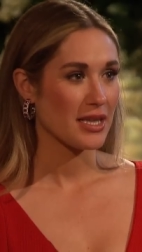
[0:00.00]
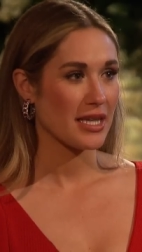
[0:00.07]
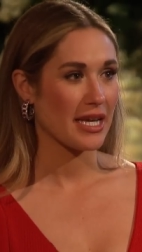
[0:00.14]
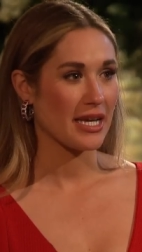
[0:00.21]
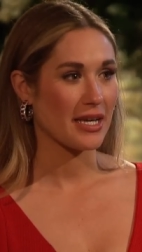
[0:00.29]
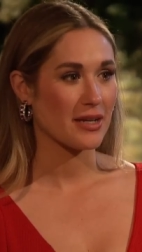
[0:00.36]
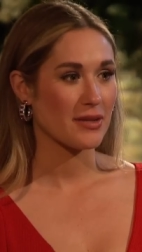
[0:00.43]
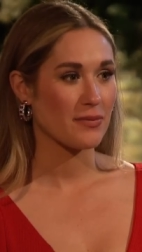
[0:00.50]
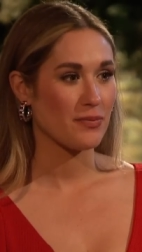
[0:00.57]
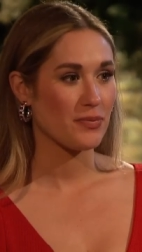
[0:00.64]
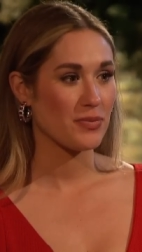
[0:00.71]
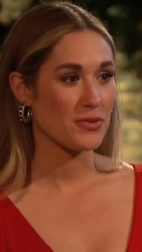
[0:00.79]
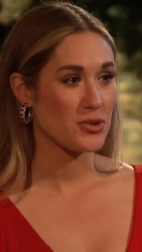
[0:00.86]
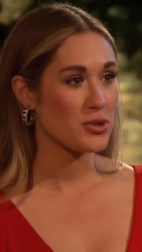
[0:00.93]
Like
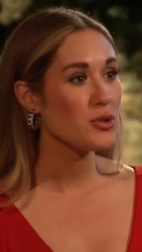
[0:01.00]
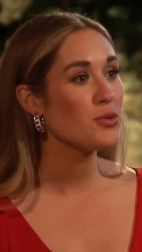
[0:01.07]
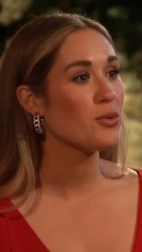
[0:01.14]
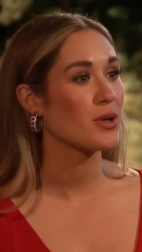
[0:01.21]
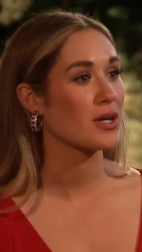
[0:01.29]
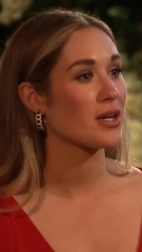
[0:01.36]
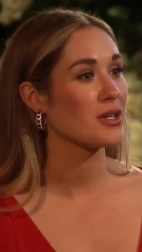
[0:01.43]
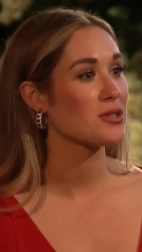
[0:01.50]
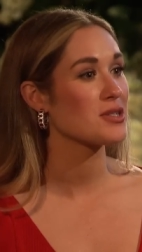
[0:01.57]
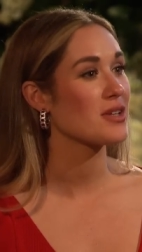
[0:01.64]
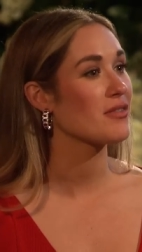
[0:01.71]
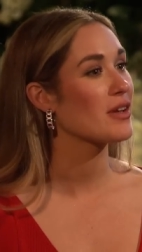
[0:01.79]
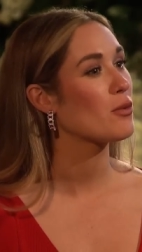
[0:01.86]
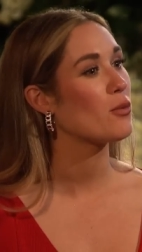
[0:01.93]
to work on
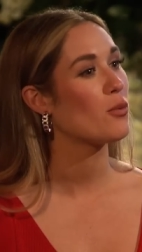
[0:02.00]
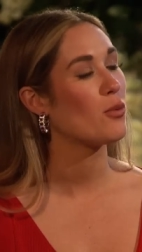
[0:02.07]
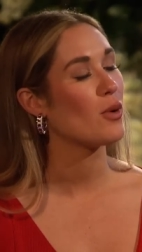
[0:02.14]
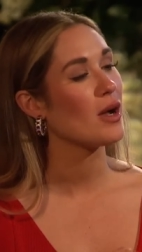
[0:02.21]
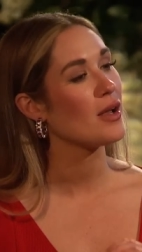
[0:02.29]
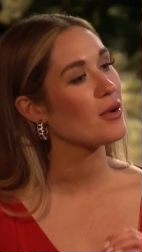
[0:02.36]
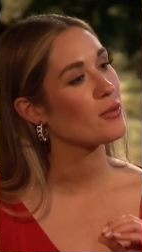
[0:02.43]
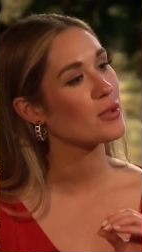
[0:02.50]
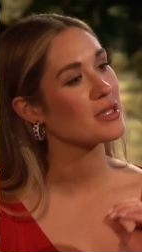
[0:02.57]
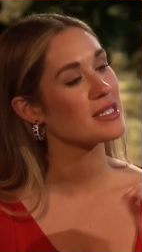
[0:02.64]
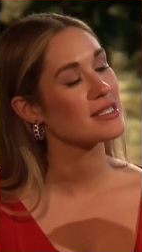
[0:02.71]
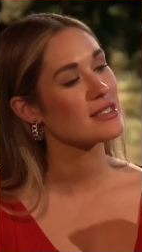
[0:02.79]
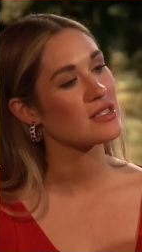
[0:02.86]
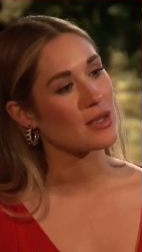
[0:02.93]
yourself? Like what were
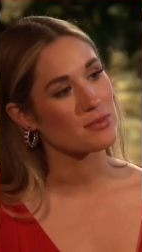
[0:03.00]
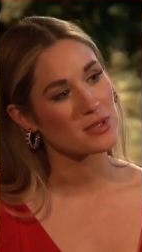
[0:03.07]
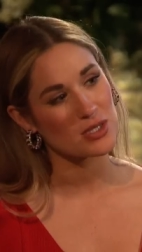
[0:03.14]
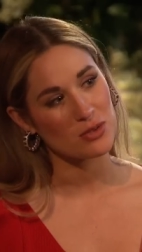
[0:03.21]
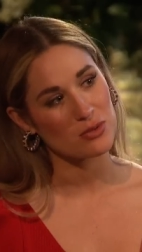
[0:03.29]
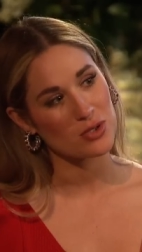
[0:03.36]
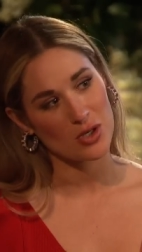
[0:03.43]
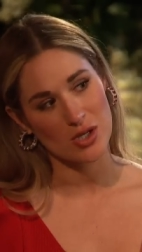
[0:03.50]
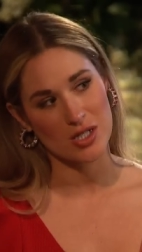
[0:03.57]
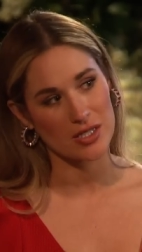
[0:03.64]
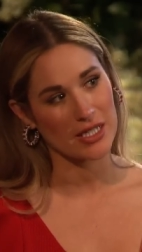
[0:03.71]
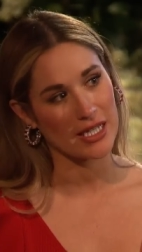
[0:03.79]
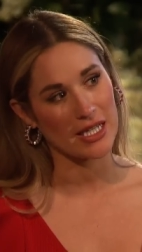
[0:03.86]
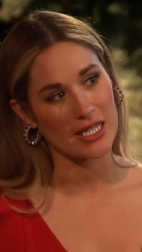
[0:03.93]
the steps you
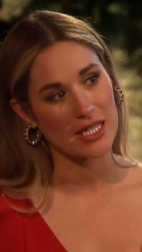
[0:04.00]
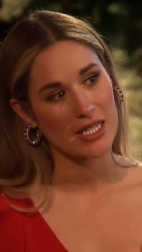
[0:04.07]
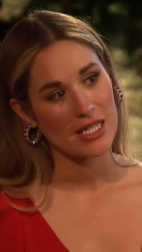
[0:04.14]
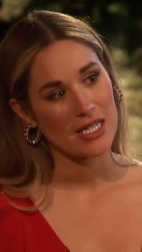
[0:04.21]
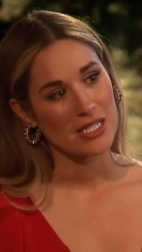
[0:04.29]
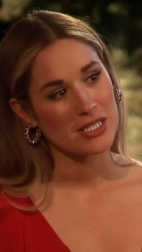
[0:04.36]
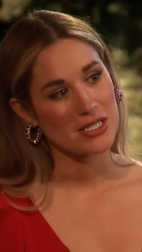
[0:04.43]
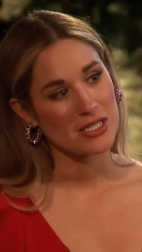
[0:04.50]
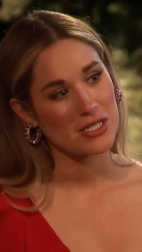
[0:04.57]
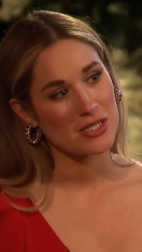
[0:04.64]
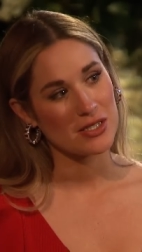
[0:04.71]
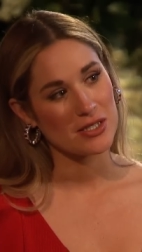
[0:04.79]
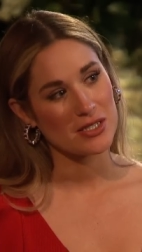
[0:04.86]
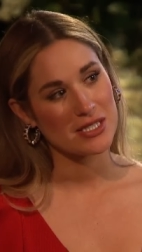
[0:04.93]
took like yeah.
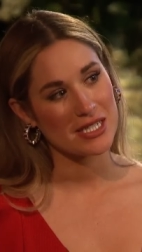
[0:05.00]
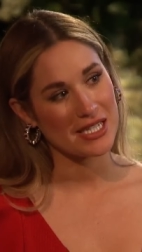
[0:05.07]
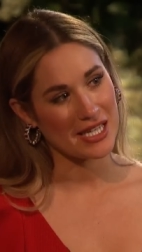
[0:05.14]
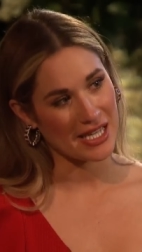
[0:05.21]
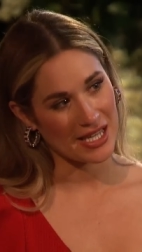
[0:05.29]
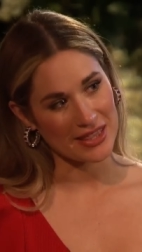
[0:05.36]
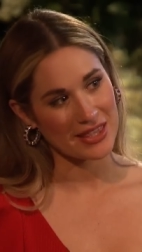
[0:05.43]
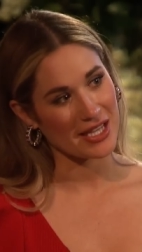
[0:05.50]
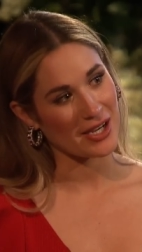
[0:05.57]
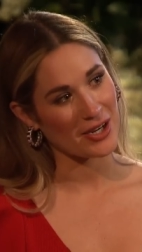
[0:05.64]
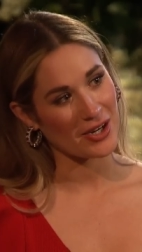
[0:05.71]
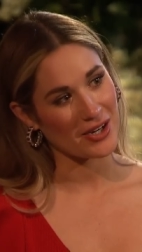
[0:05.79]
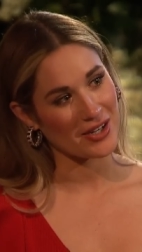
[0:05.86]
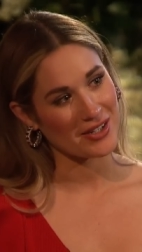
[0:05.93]
to get
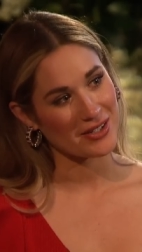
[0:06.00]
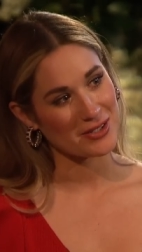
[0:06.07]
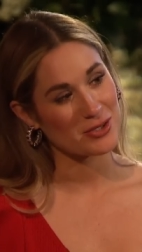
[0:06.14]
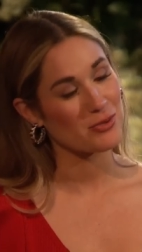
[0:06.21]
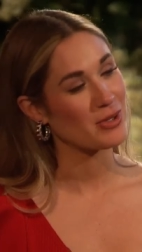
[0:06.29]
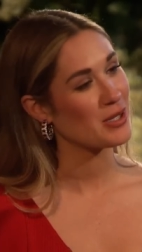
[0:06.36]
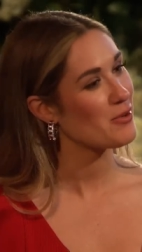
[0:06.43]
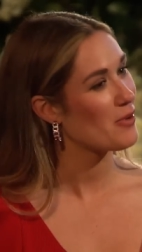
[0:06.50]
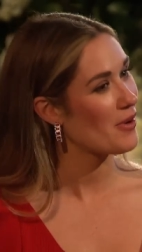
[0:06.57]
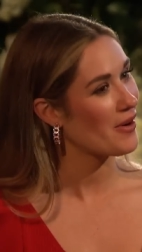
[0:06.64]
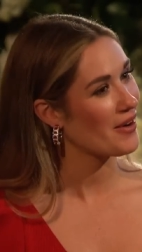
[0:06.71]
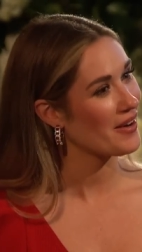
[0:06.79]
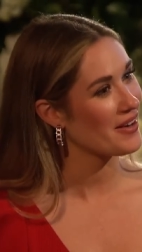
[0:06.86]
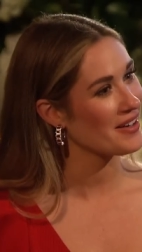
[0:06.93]
there to where you yeah.
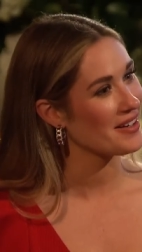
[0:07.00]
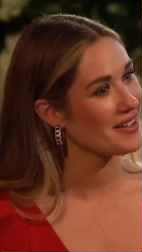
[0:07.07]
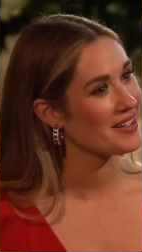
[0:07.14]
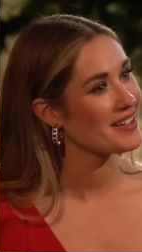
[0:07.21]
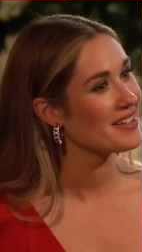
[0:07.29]
are?